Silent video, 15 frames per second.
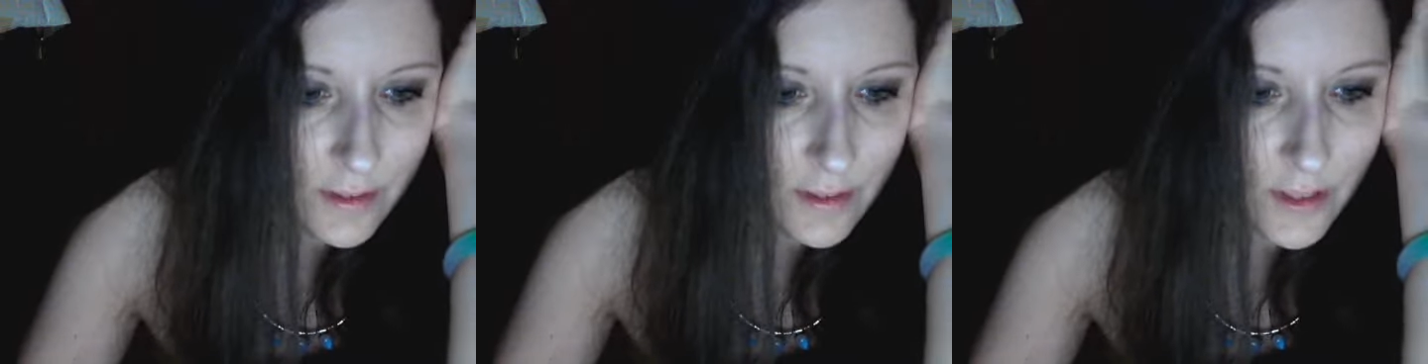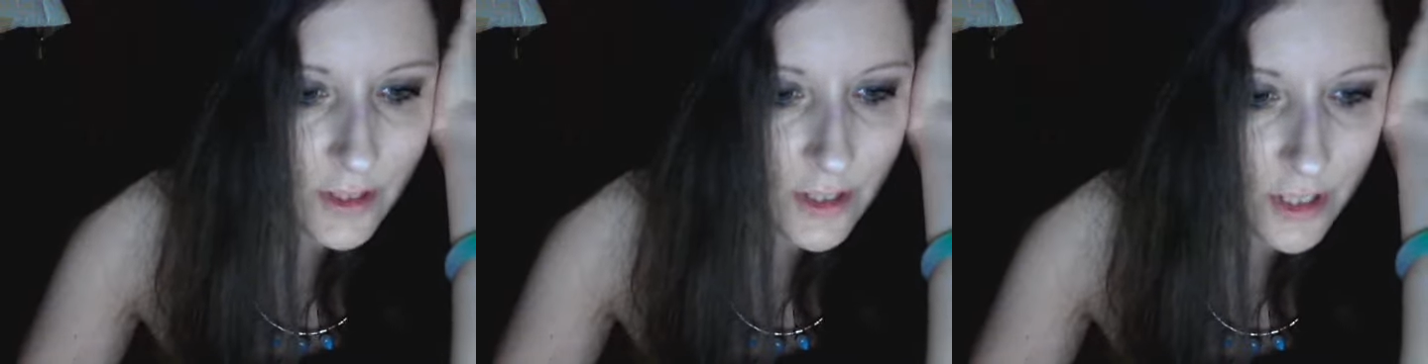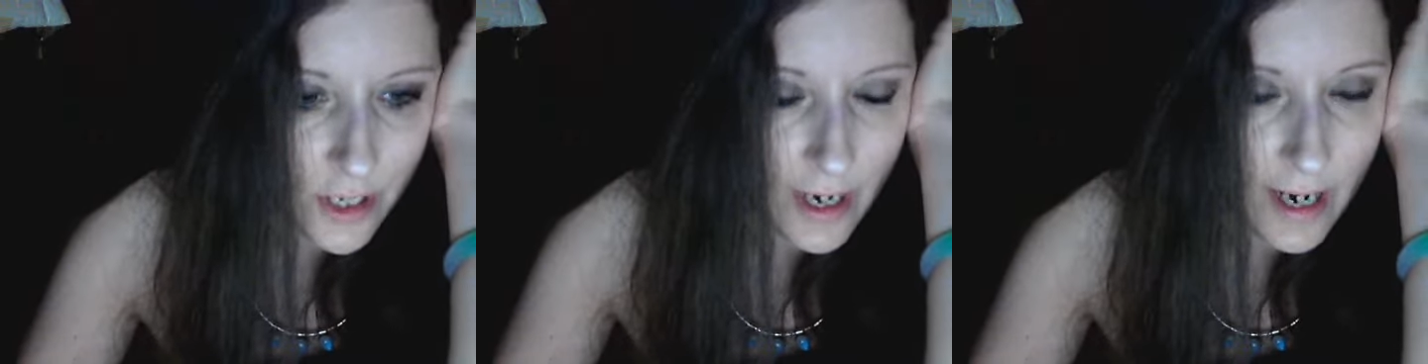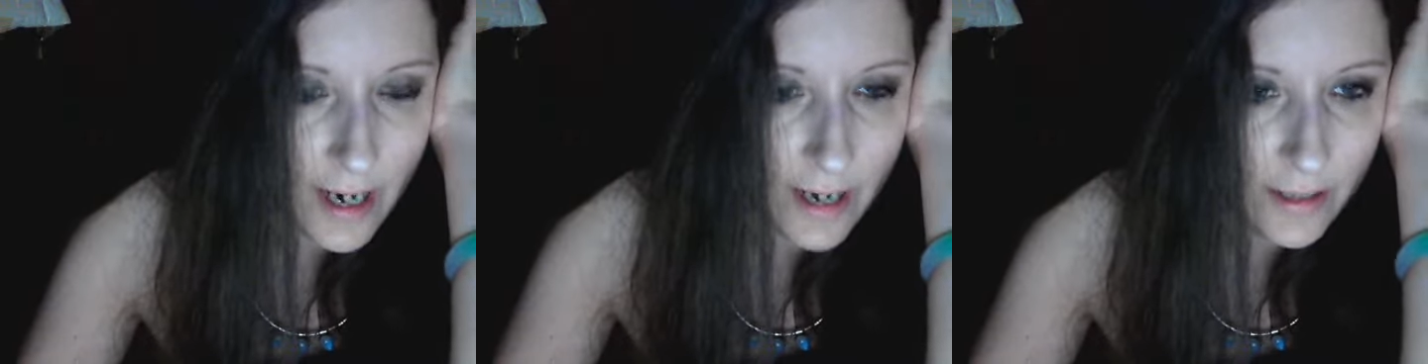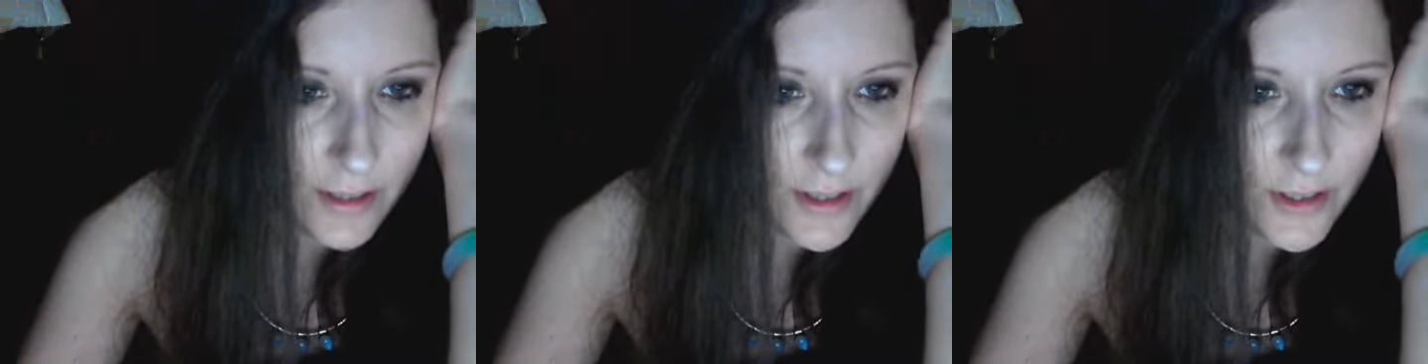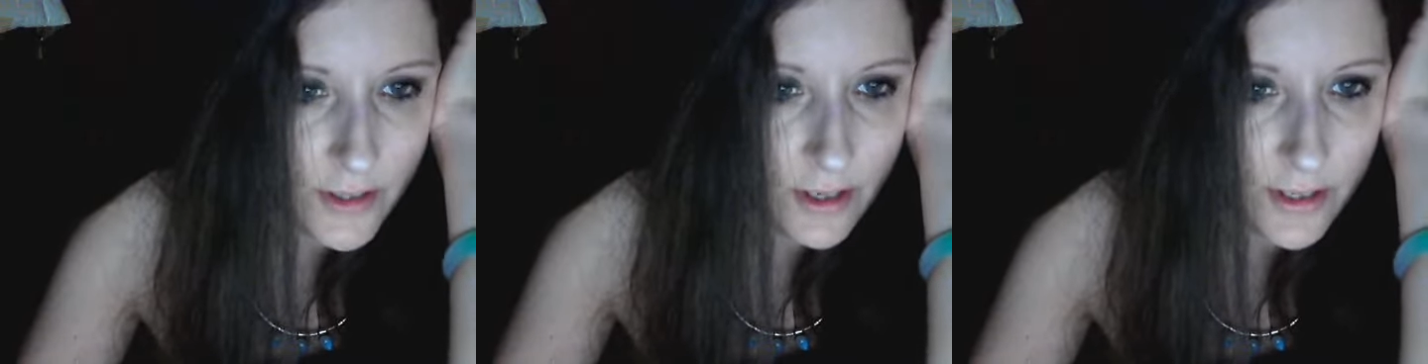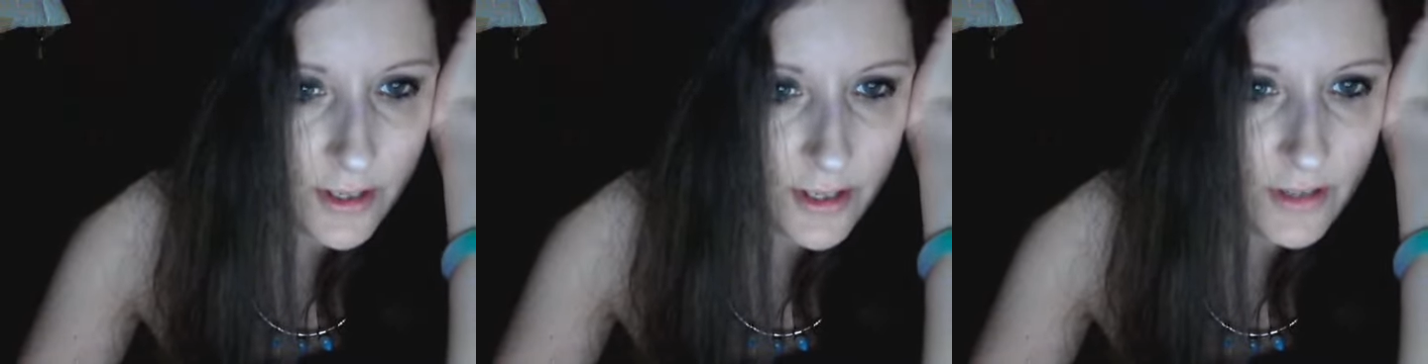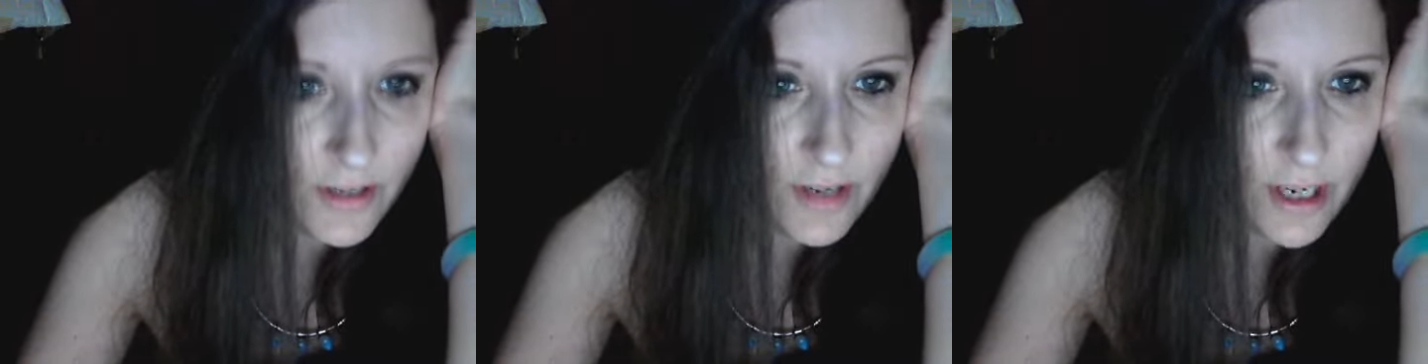Shit, I had to start
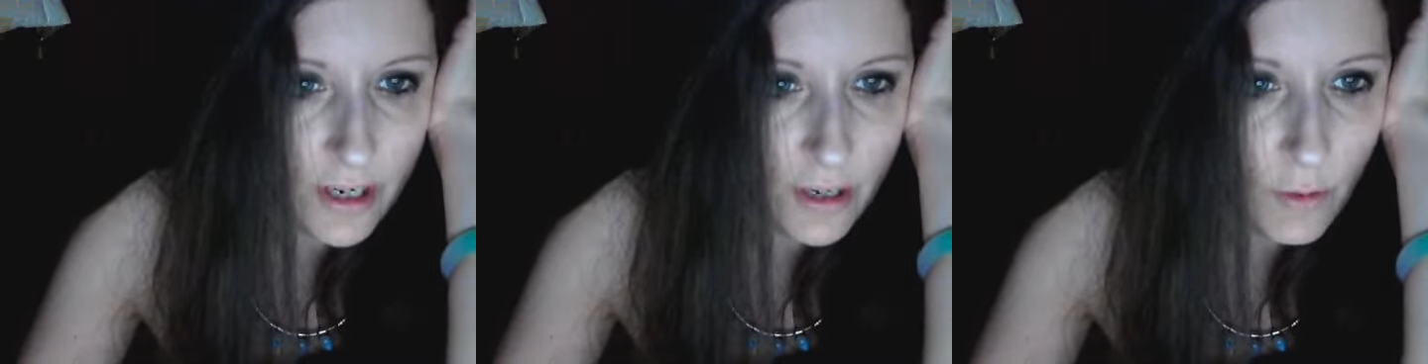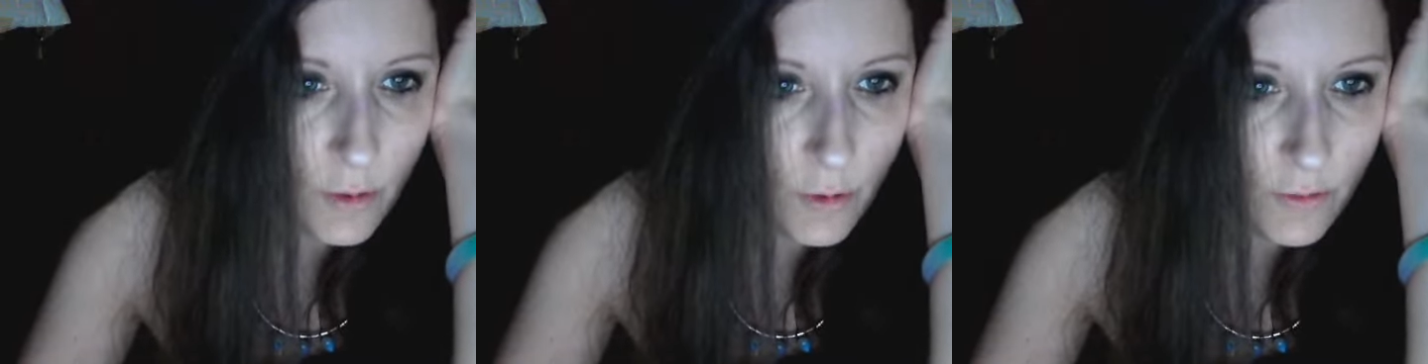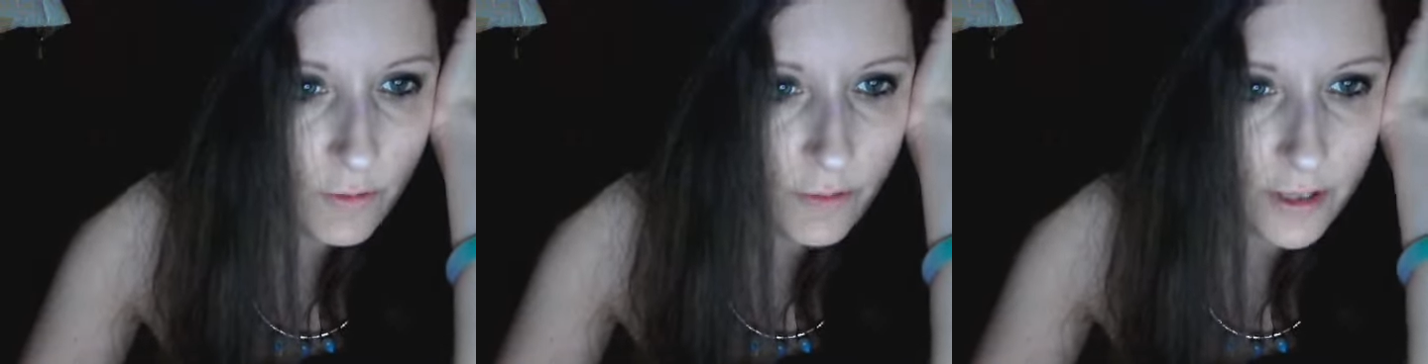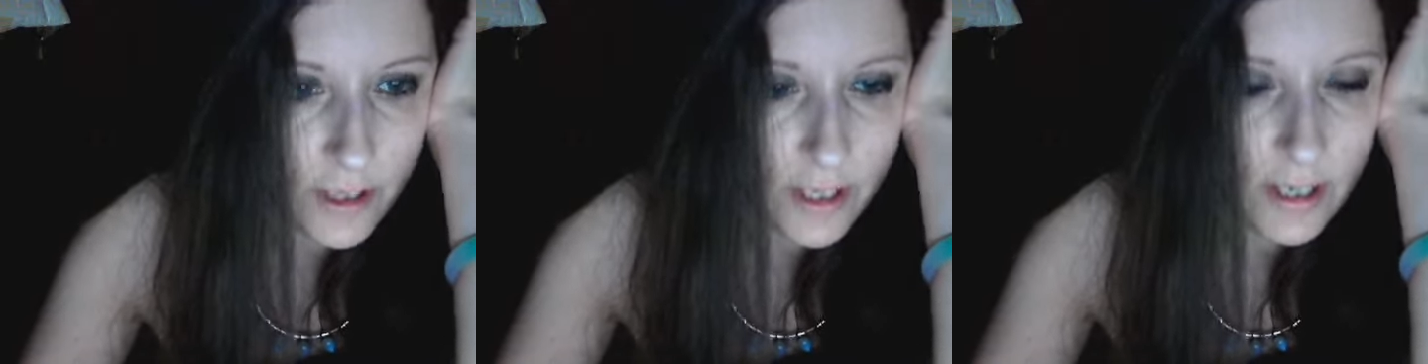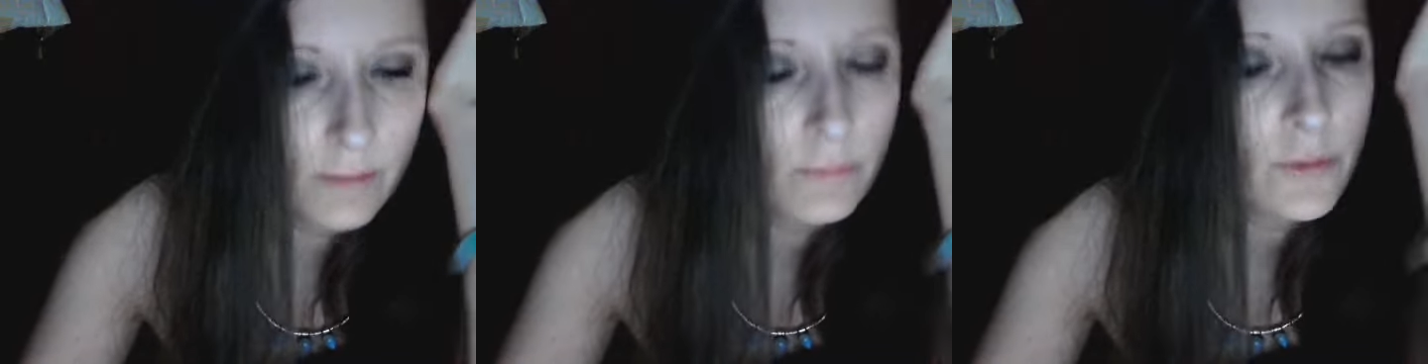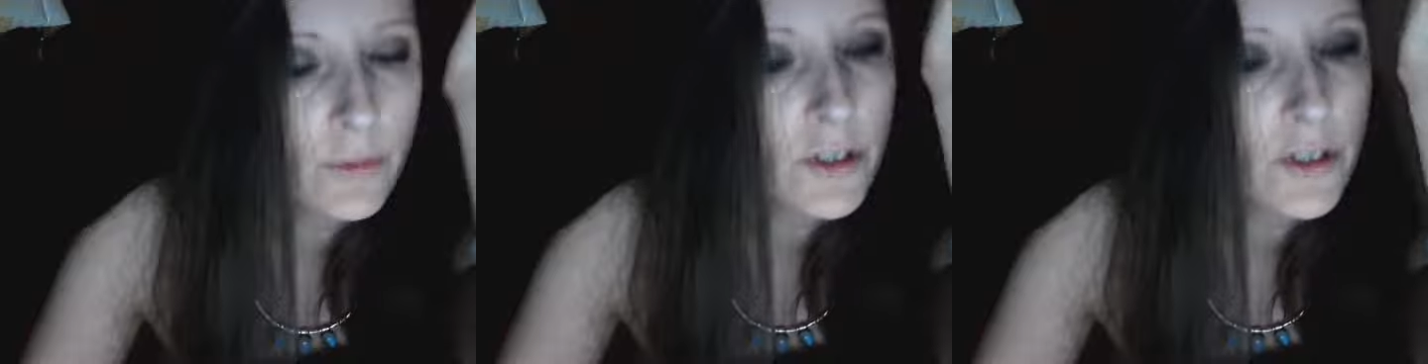this video over again, which